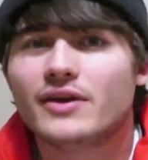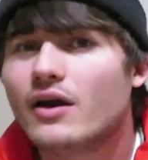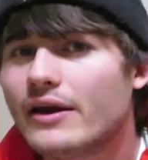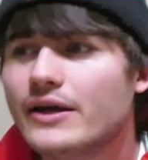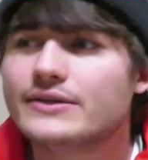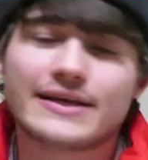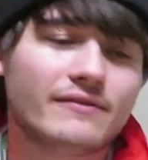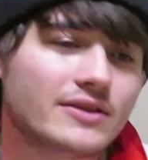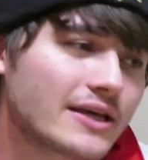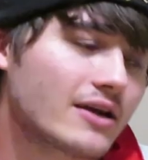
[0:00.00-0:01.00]
I have video ideas,
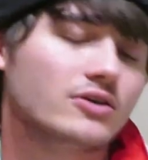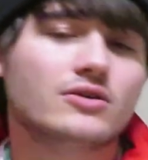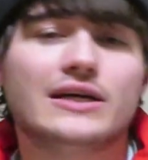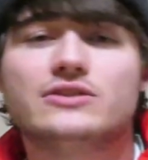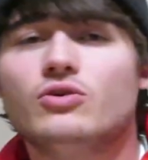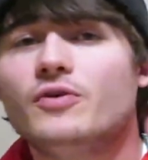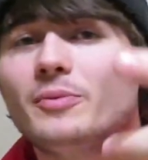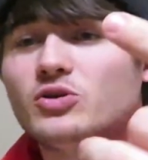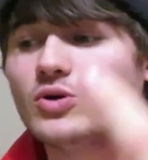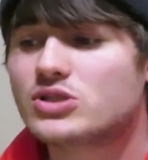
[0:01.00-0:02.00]
everything. And also guys, go
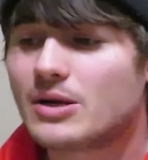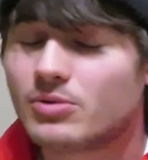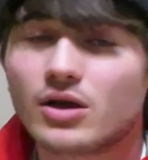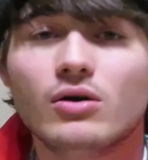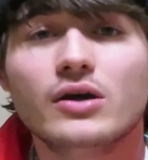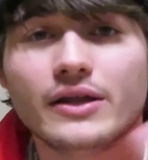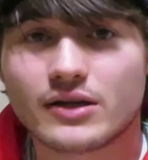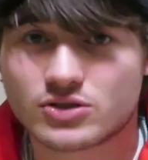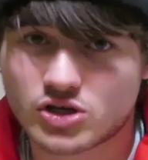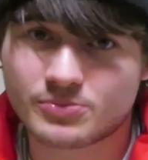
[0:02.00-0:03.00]
follow my Twitch down below in
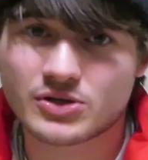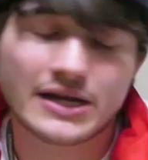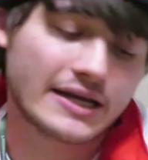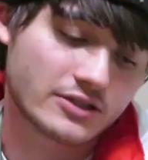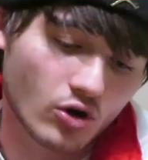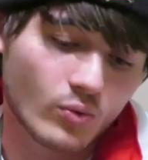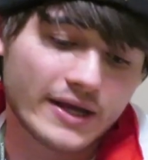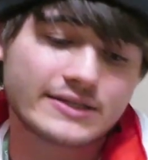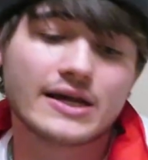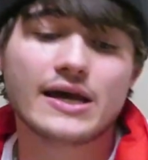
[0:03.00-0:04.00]
the description as
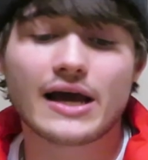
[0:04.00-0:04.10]
always.